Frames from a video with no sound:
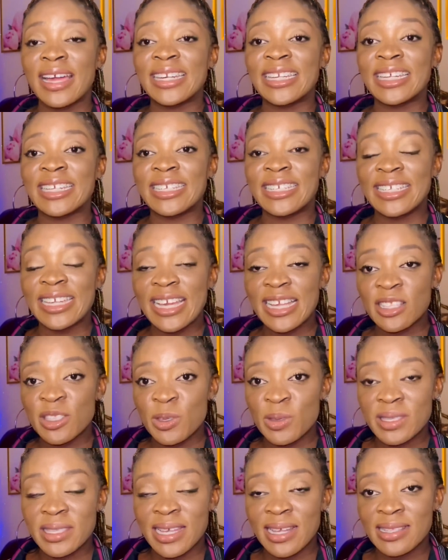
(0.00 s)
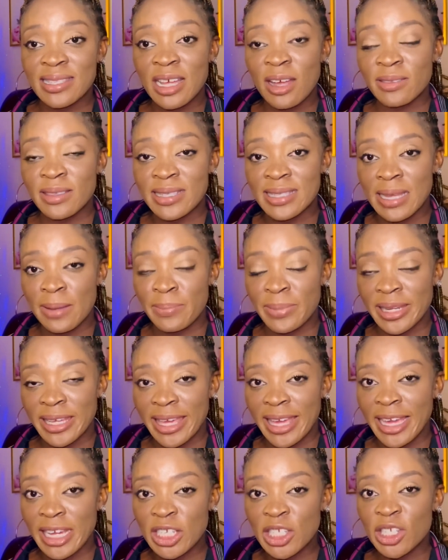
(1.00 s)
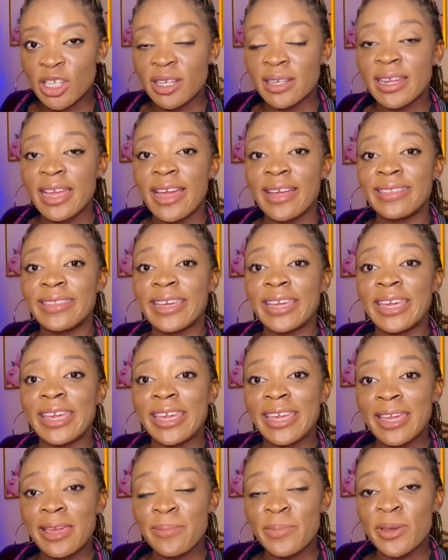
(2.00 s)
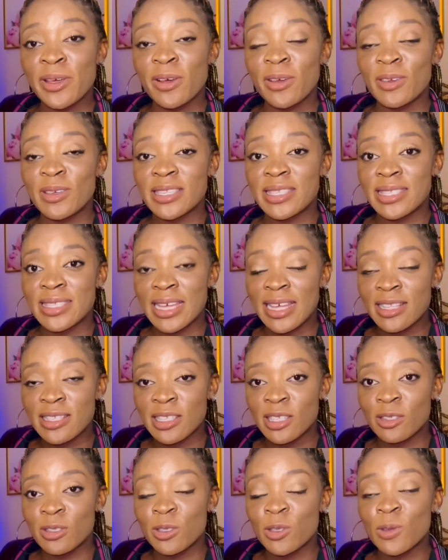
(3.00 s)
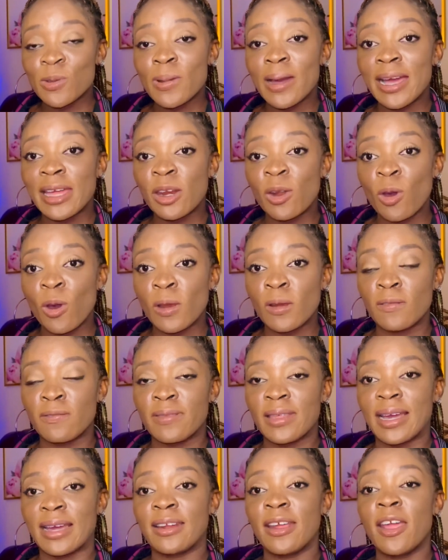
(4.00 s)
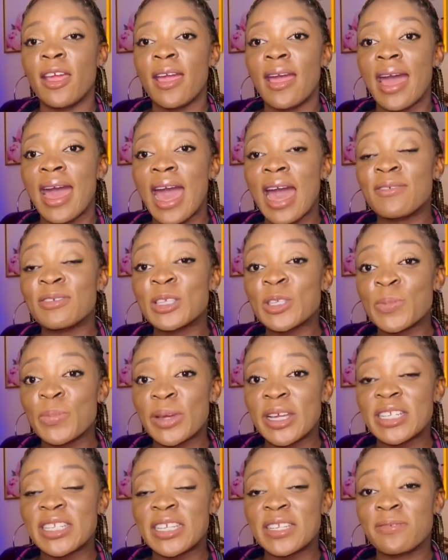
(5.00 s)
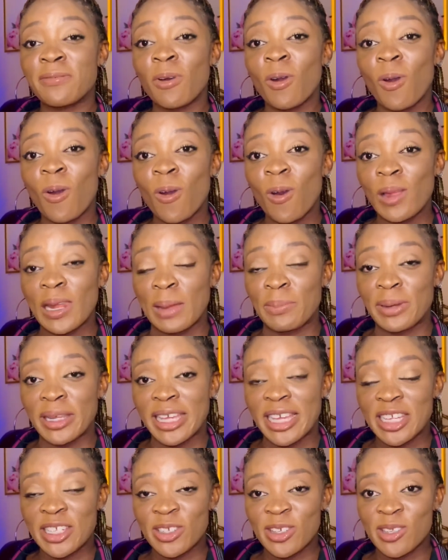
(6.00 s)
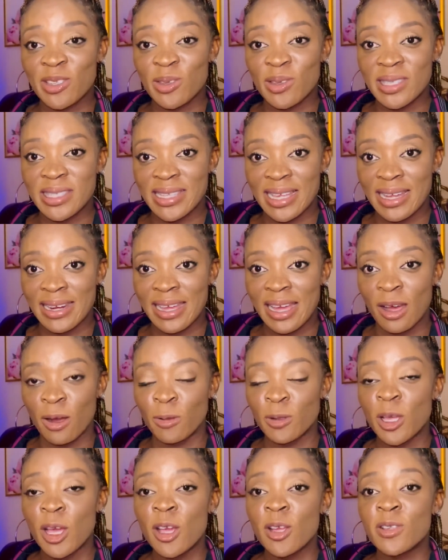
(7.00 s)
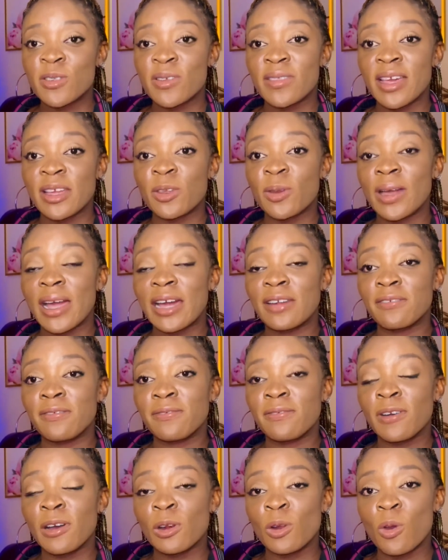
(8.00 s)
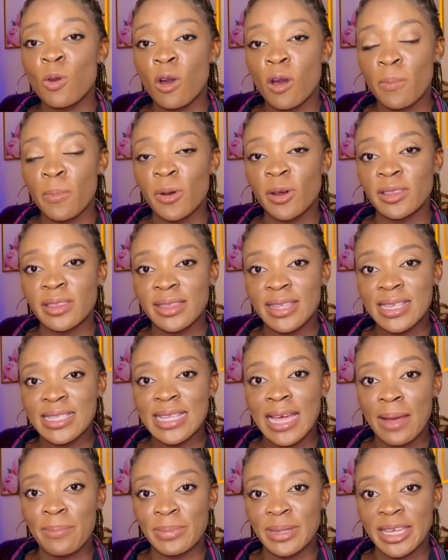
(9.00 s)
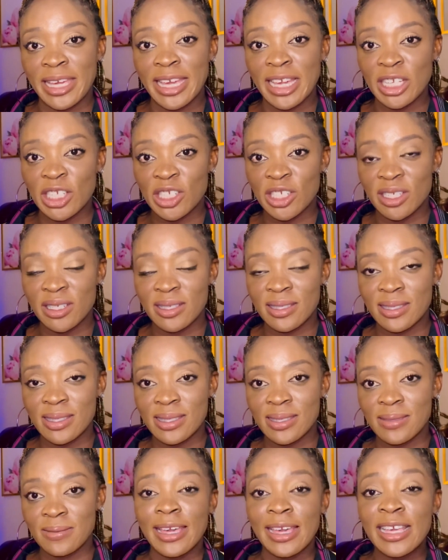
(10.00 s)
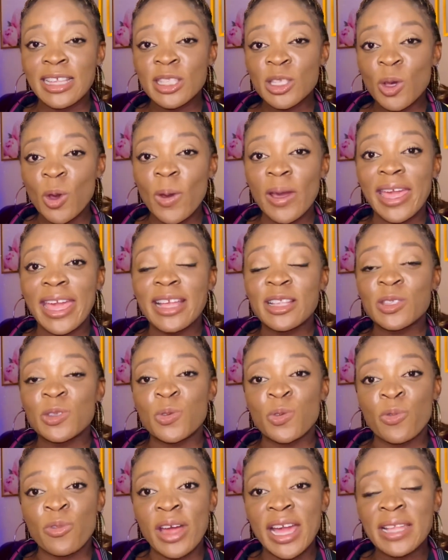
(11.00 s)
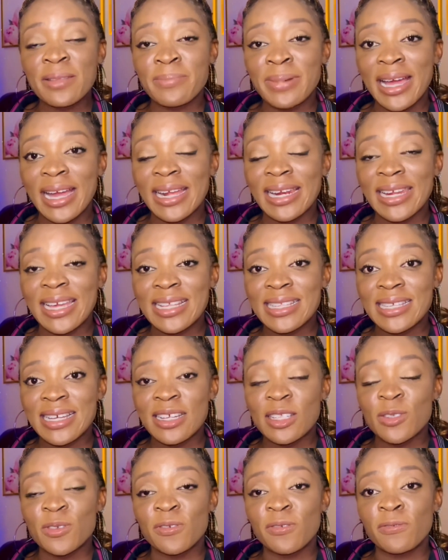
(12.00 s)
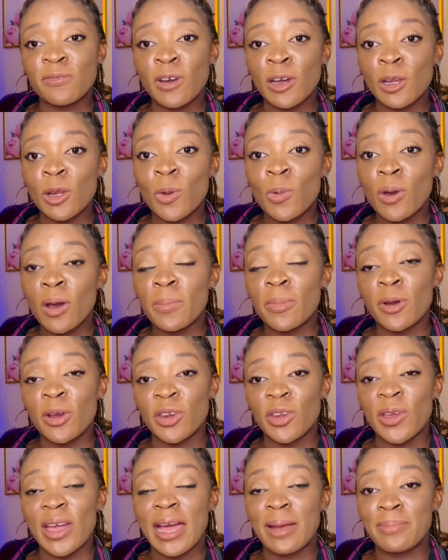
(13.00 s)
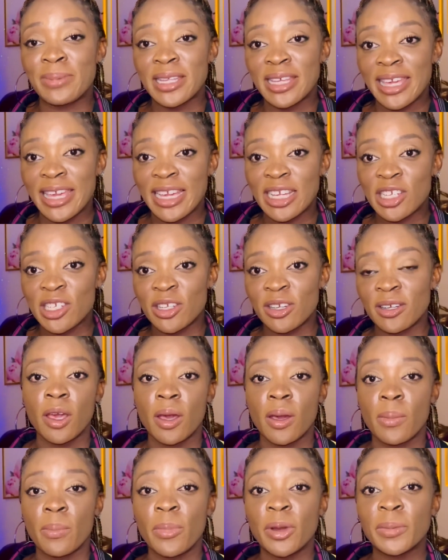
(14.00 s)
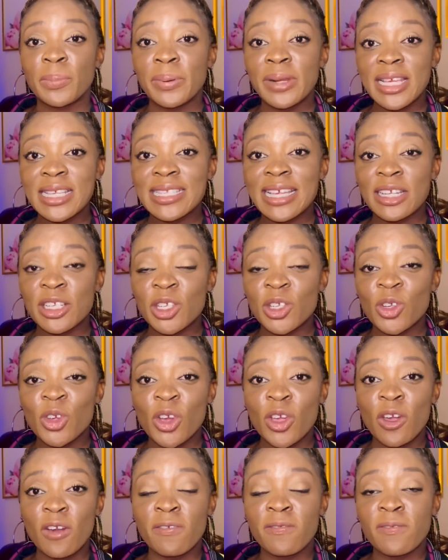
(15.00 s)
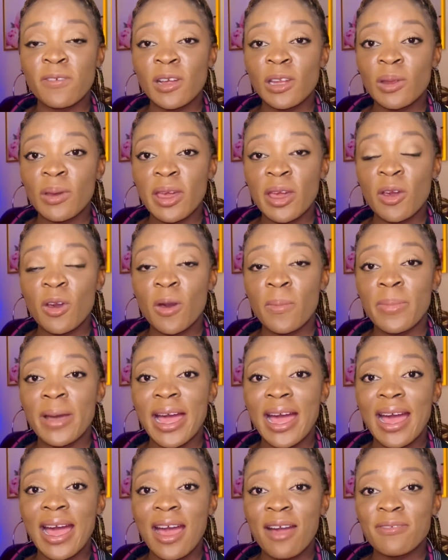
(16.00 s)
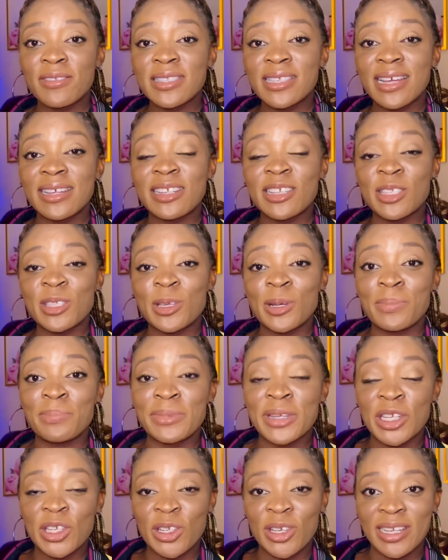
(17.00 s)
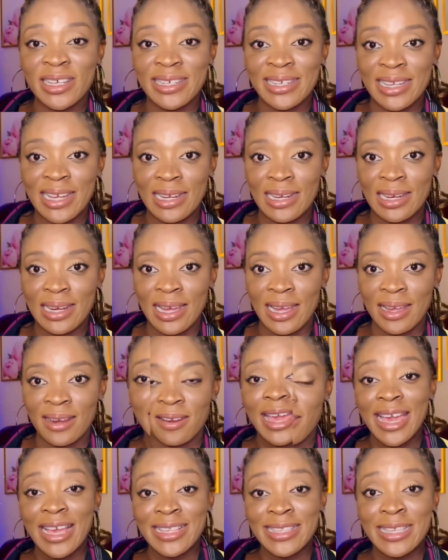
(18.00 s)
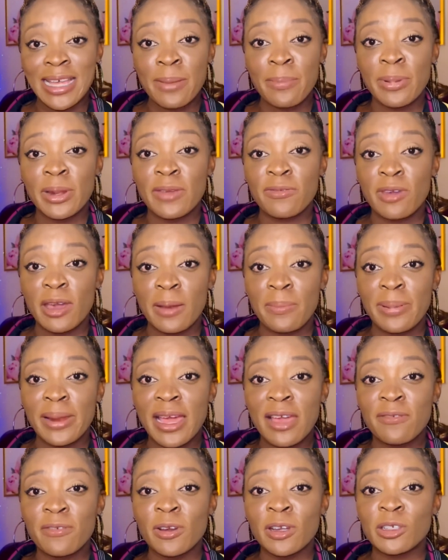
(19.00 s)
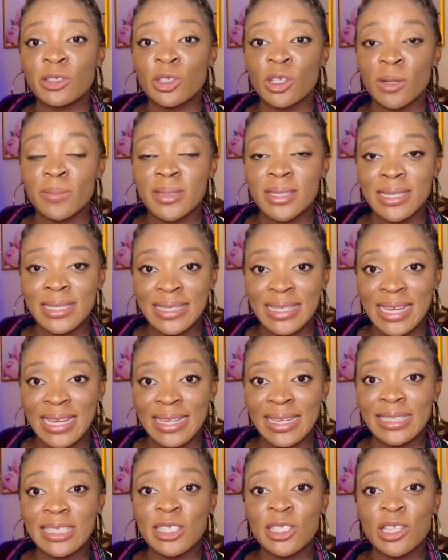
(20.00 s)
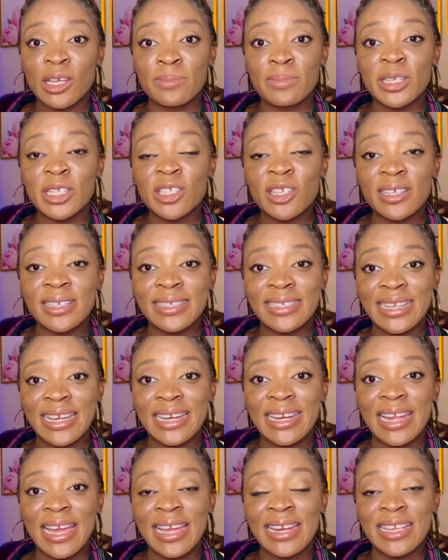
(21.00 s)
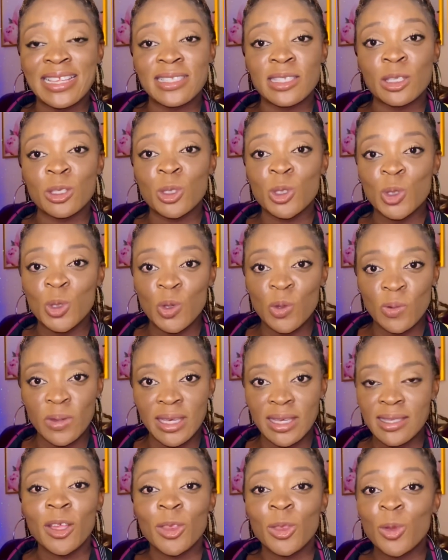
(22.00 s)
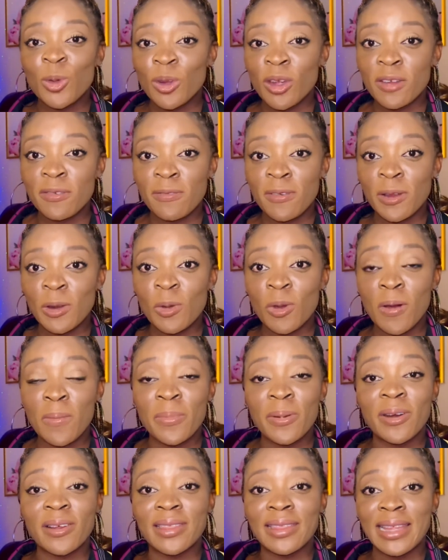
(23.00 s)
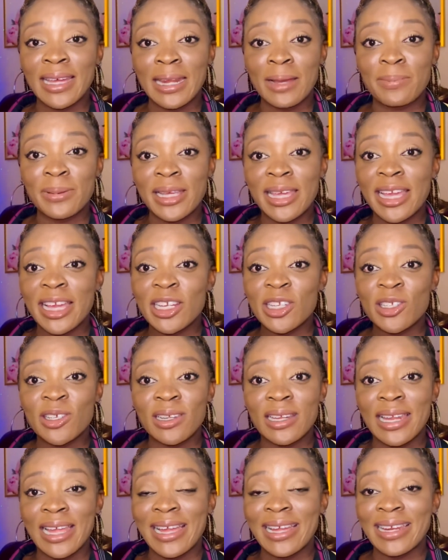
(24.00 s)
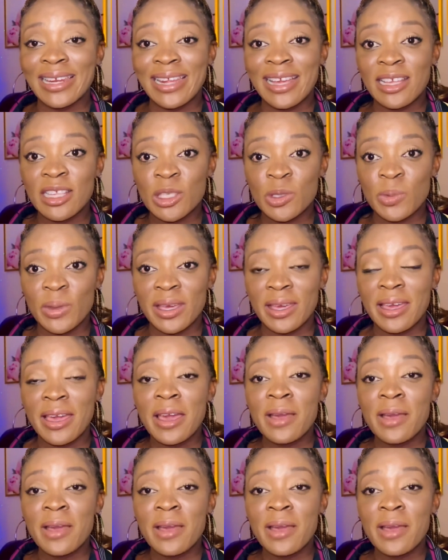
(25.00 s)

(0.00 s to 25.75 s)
the date date you sent out this application, the email you sent it to, and all of that. Have a spreadsheet for all applications you send out so that you can follow up on these applications. It's okay to write back later to follow up on your application, but please ensure you're following up after the submission deadline. Example, if you're applying for a job today that the submission deadline is in 2 weeks, do not follow up on that application like next week.